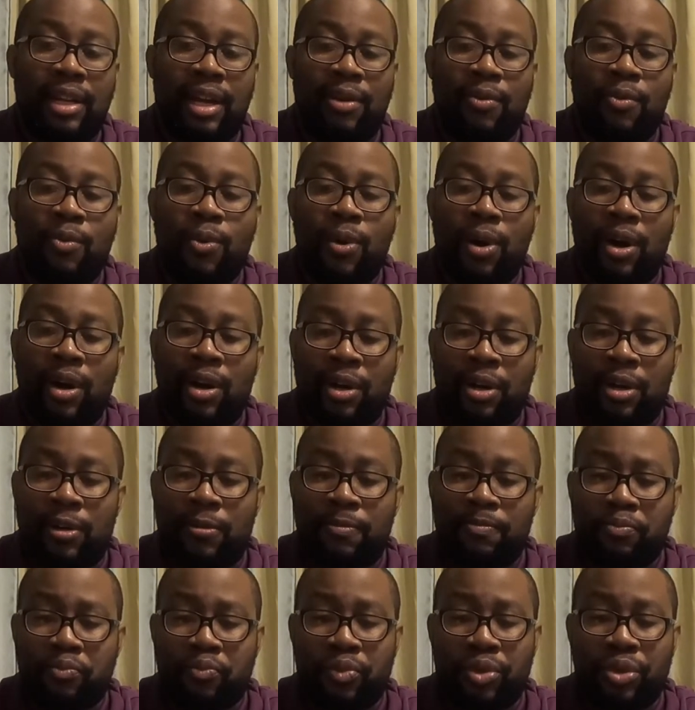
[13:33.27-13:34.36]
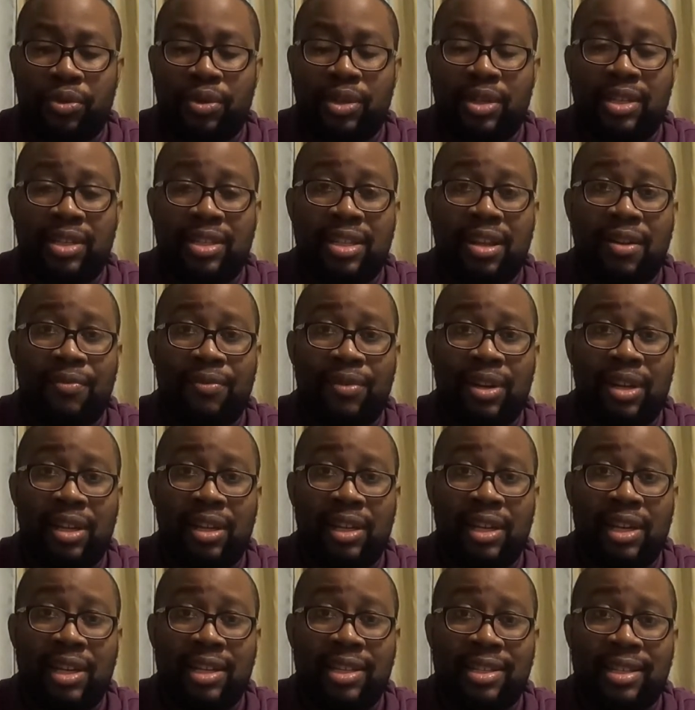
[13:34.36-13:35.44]
Like water. So this is
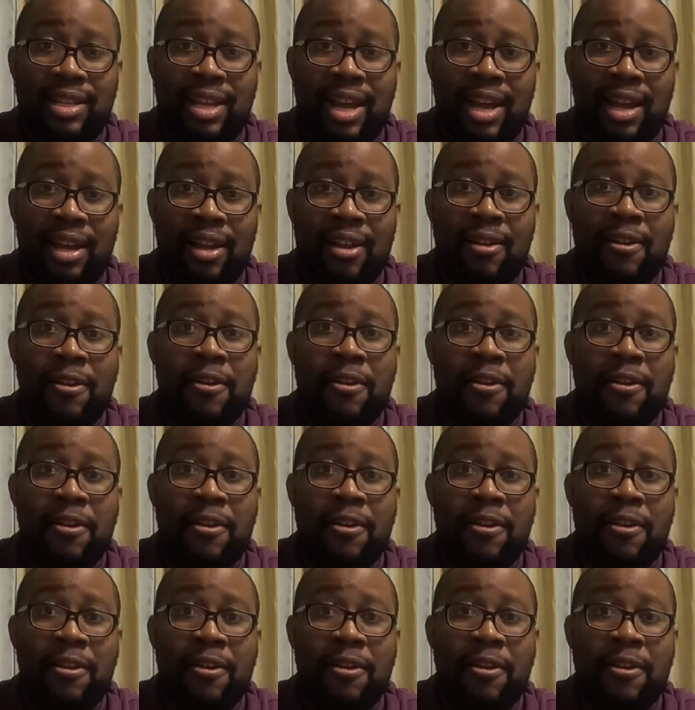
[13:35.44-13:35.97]
definitely a snack